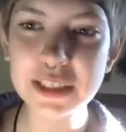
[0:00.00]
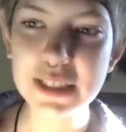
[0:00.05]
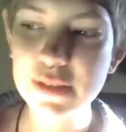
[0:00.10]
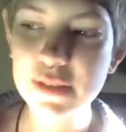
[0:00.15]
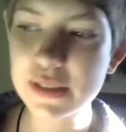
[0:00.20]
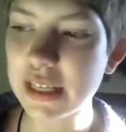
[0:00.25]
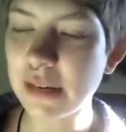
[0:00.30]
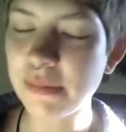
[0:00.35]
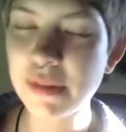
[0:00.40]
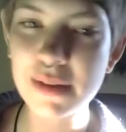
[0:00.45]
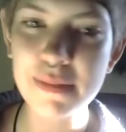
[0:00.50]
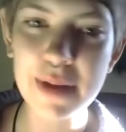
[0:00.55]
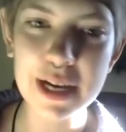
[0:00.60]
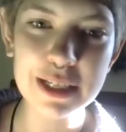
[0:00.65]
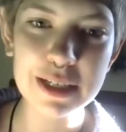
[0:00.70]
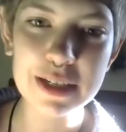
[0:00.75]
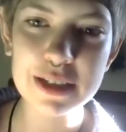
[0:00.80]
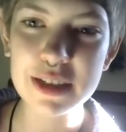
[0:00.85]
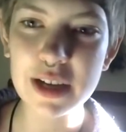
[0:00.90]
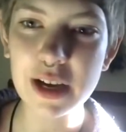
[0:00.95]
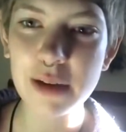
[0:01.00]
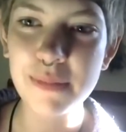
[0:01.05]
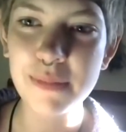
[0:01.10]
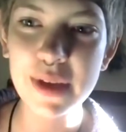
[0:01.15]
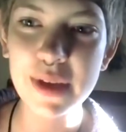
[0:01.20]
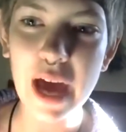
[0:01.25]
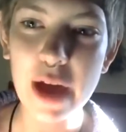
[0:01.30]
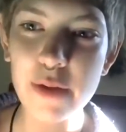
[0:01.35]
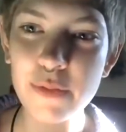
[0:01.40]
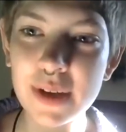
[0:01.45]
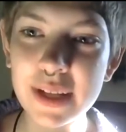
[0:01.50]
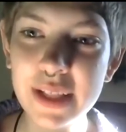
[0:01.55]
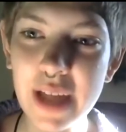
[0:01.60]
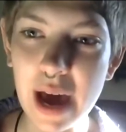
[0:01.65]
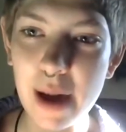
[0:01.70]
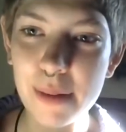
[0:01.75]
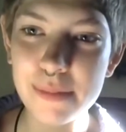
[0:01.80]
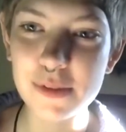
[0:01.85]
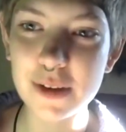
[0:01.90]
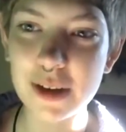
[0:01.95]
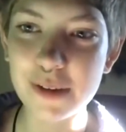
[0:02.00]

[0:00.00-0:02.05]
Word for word: he would send me a message telling me I relapsed